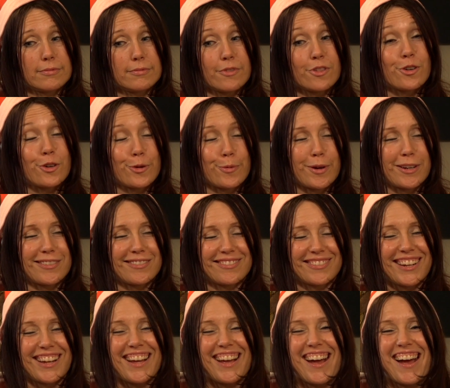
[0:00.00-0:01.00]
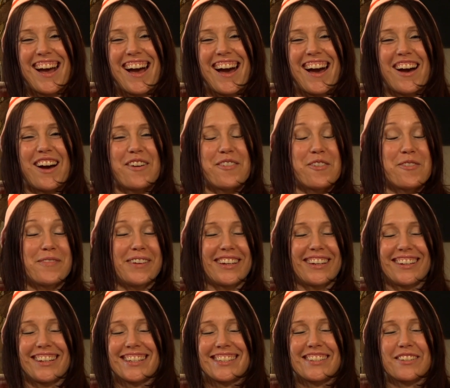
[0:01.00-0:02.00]
31. Oh my
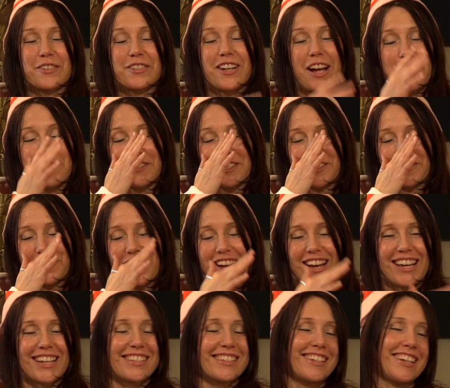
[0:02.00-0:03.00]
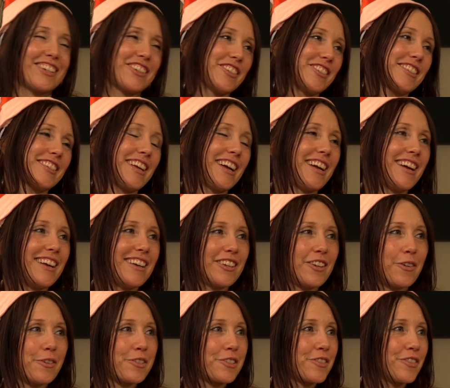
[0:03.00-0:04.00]
goodness. Time just flies and
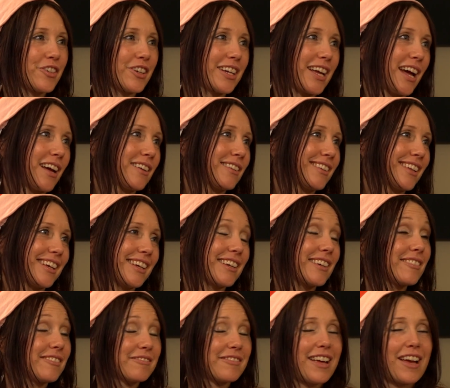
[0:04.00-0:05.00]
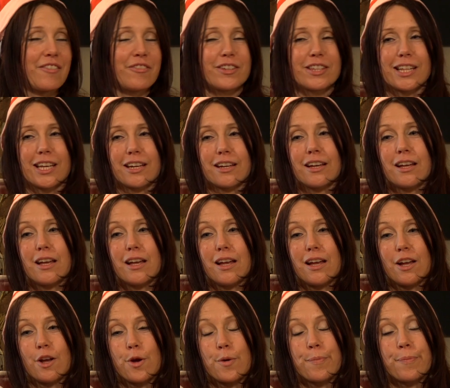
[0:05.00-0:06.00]
you always forget like everything.
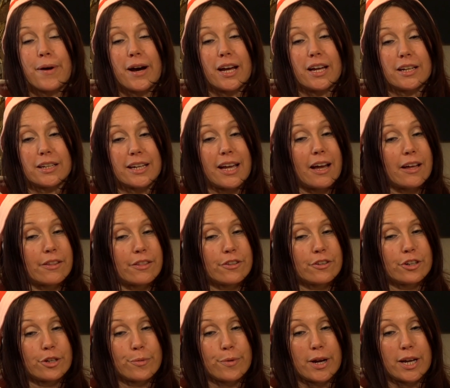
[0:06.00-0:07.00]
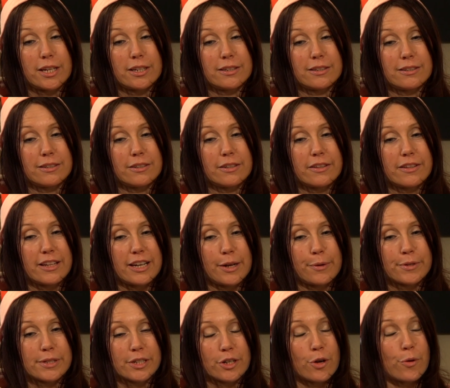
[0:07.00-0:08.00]
But yeah, 31. Then I
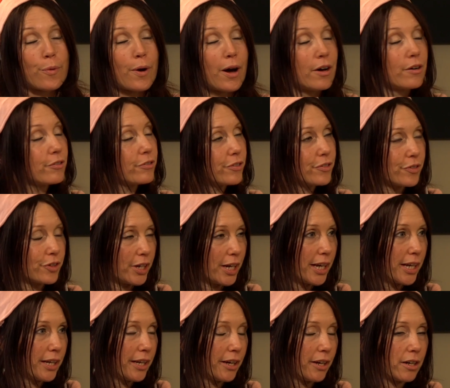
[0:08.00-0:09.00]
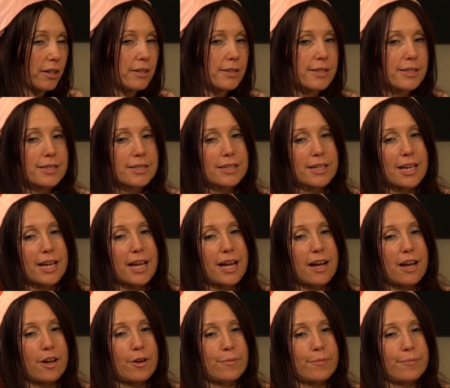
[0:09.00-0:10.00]
was in Guelph for 8 years.
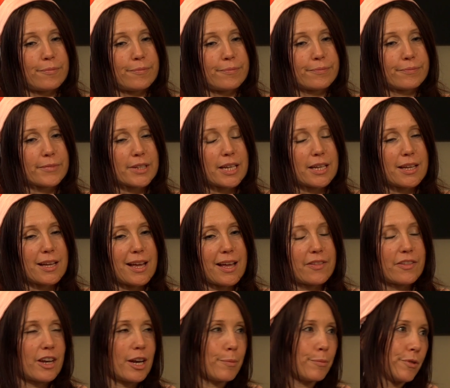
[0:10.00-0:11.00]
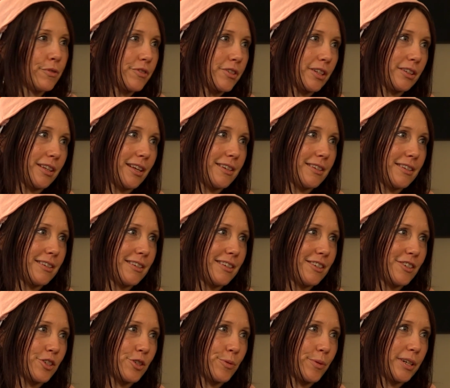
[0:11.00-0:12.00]
And then I moved to London
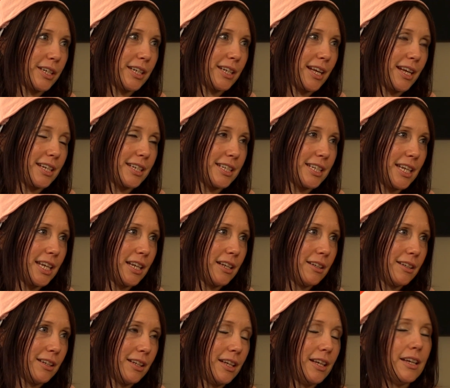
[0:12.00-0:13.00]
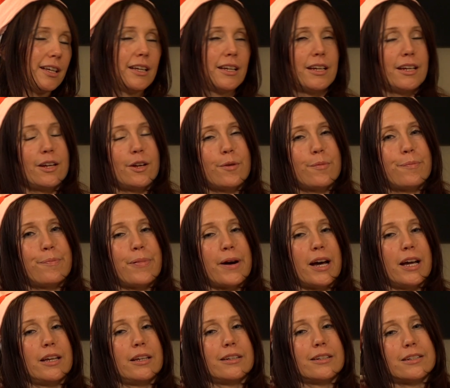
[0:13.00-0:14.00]
in 2019.
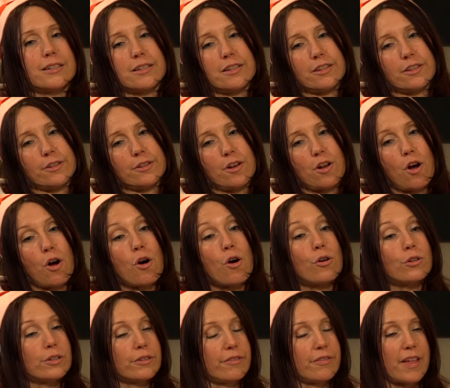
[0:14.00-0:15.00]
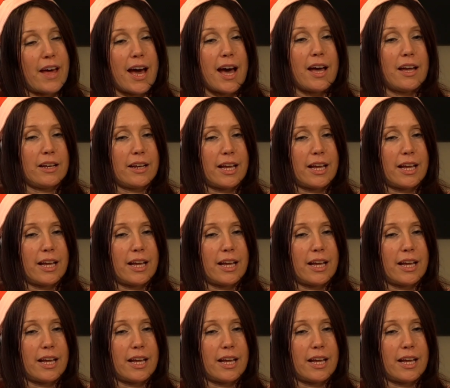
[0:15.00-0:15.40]
But all of that